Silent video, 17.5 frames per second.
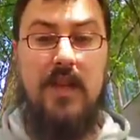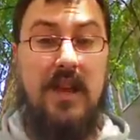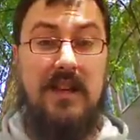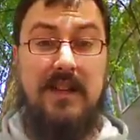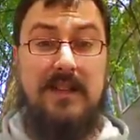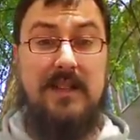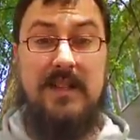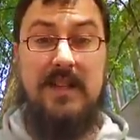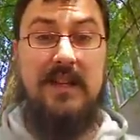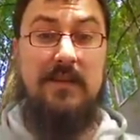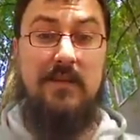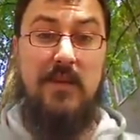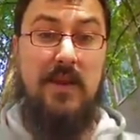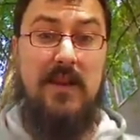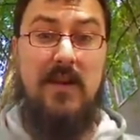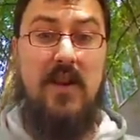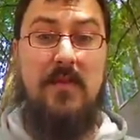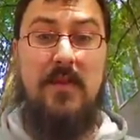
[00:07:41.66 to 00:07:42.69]
And it's in
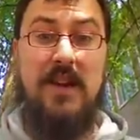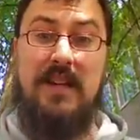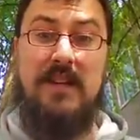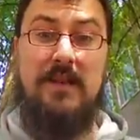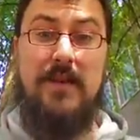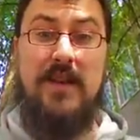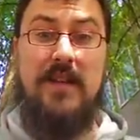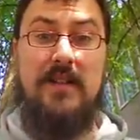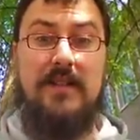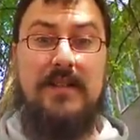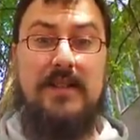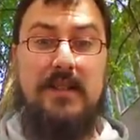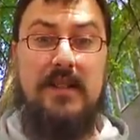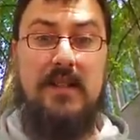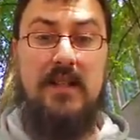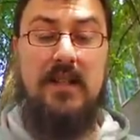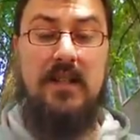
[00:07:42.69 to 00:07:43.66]
with all my emails.